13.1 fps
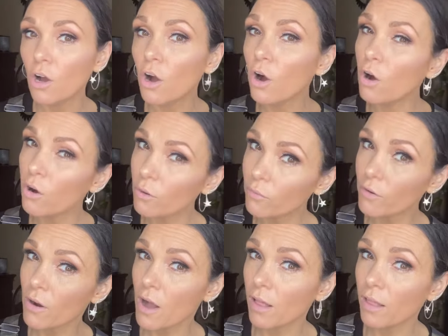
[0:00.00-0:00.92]

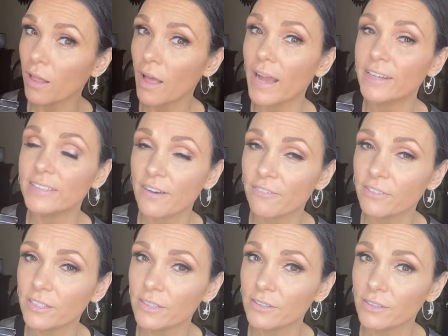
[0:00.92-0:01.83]
Overall, I
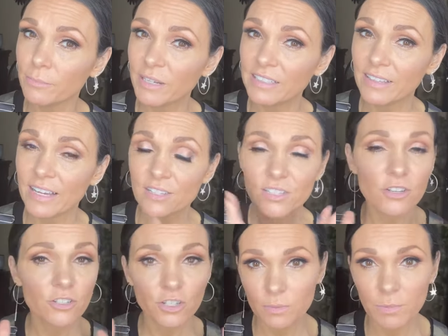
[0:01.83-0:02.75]
definitely learned my
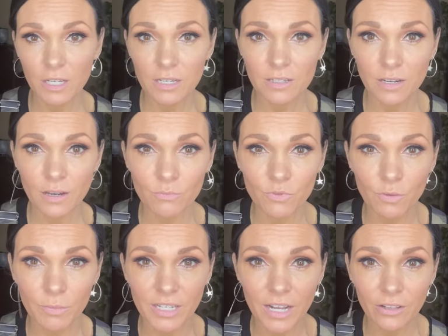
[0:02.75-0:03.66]
lesson. Just because it comes
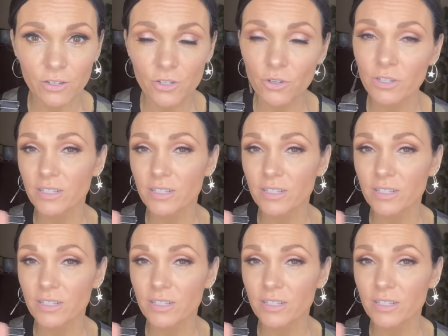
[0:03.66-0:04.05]
from a dollar store does